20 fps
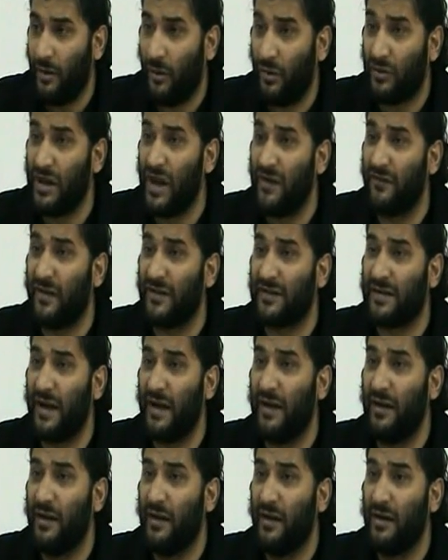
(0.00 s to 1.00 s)
Hudayfa
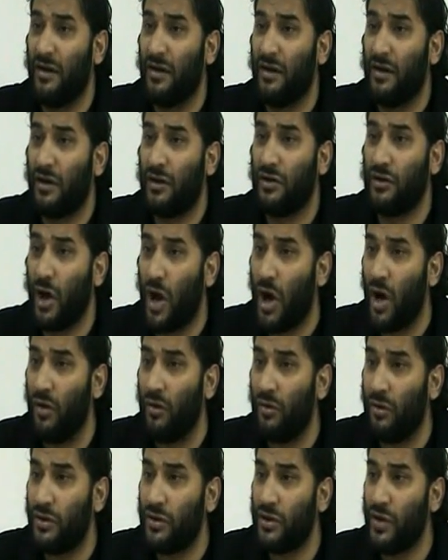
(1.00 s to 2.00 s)
said,
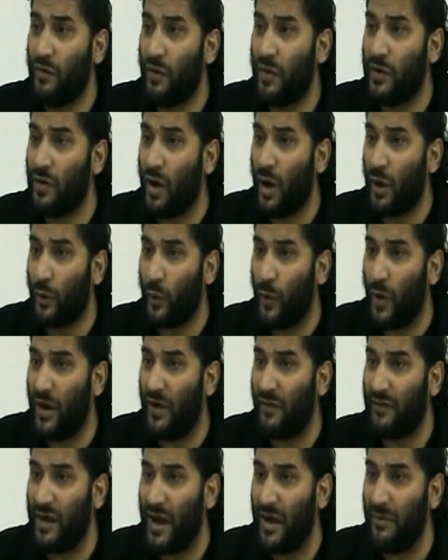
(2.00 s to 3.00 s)
no, you were not one
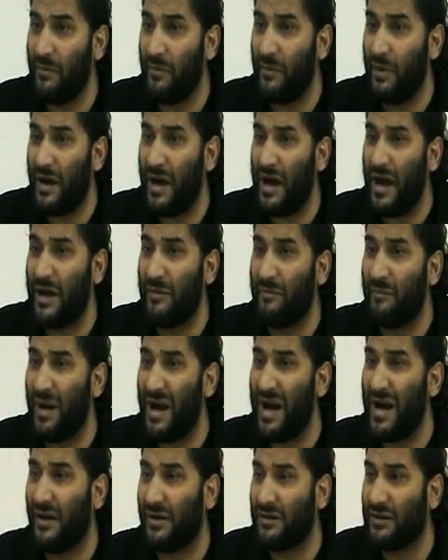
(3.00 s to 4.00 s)
of them, and
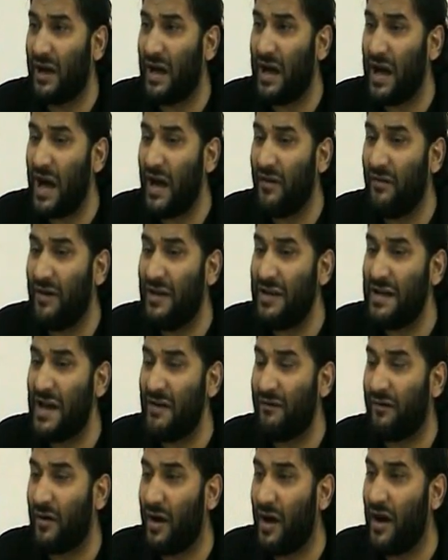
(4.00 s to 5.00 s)
by Allah, I will
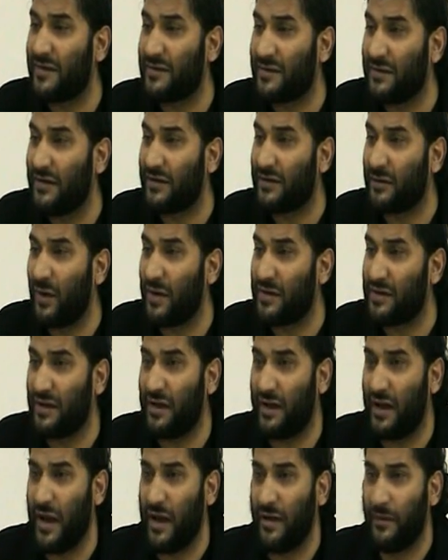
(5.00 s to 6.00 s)
never answer this question
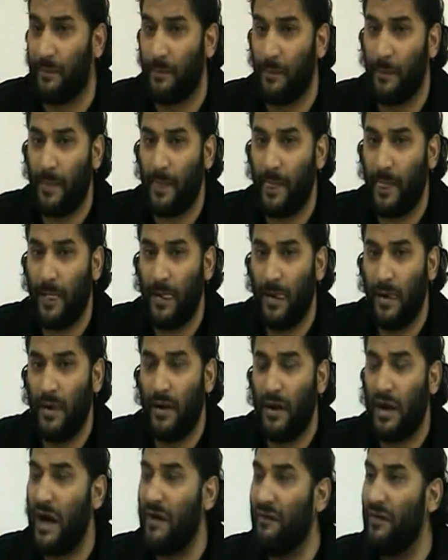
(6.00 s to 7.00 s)
again.
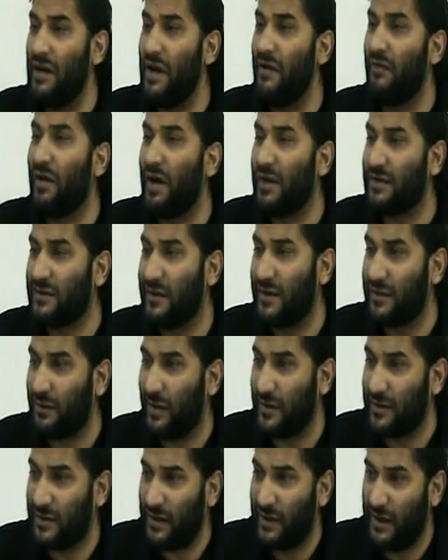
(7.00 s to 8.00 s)
I will never answer this
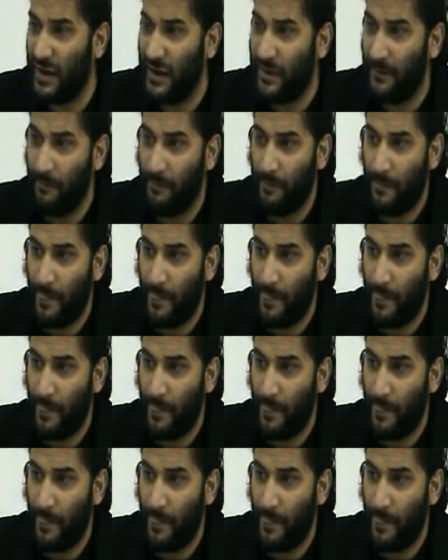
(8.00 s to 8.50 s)
question again.